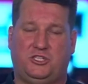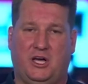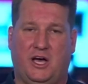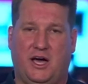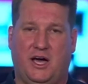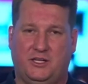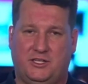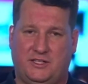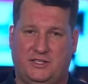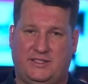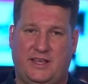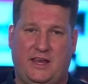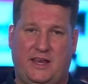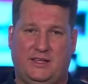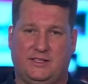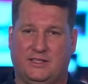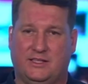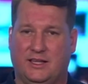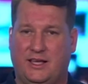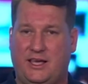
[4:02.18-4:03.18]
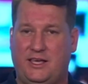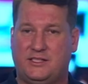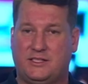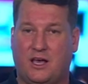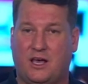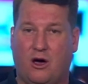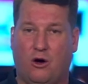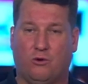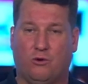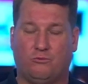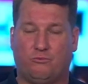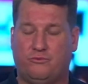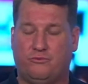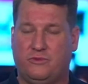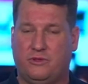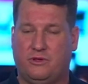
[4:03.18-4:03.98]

charges, that is leasehold,